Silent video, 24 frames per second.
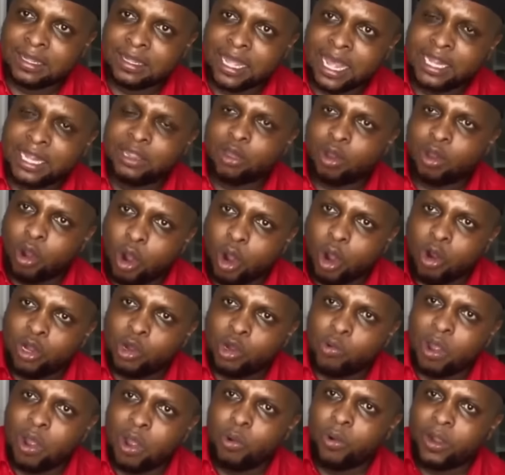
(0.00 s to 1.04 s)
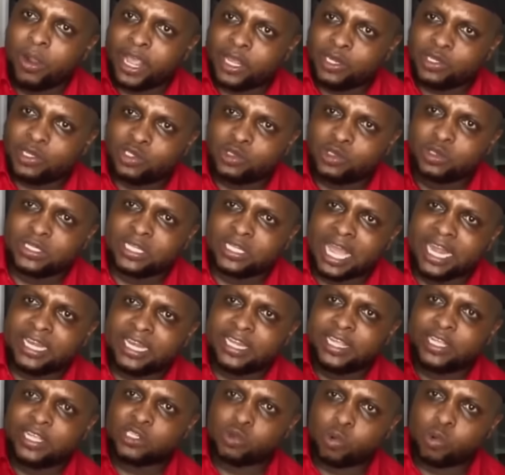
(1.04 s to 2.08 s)
And the only way we can do
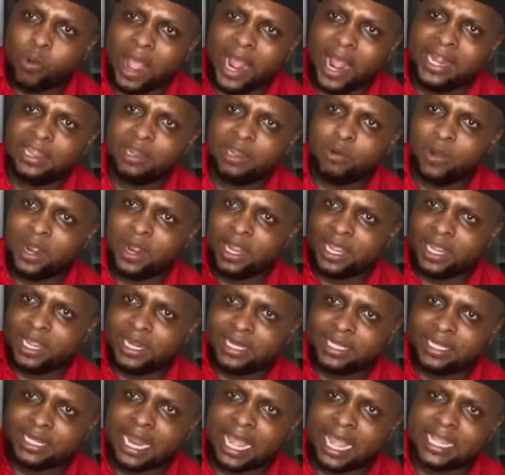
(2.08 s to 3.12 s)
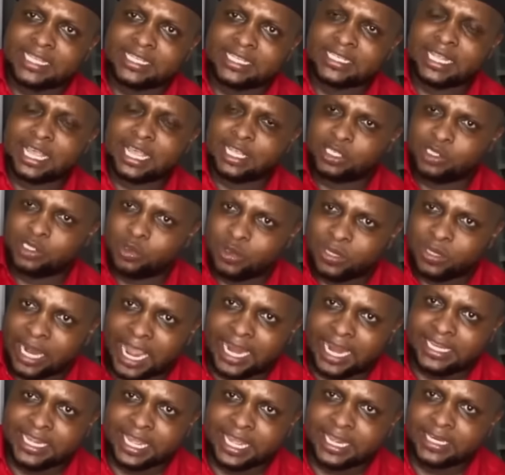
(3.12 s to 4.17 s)
that is when the working class has
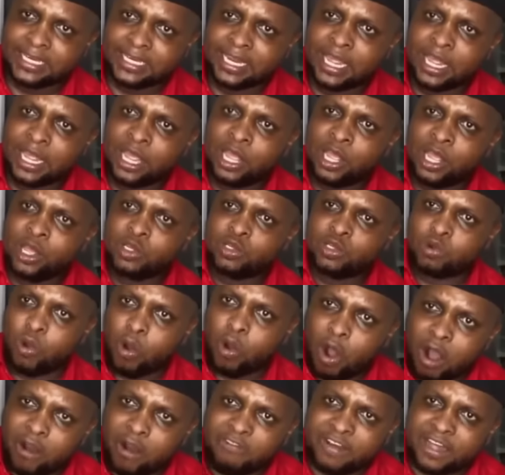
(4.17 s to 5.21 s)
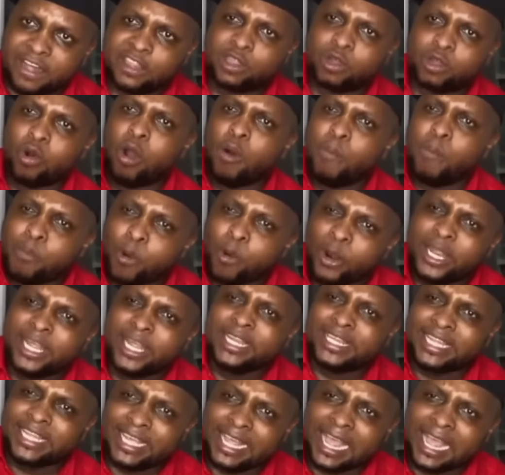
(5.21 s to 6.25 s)
united to overthrow
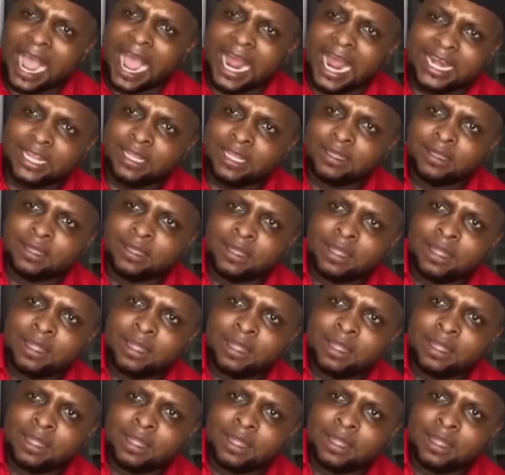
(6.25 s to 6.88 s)
politically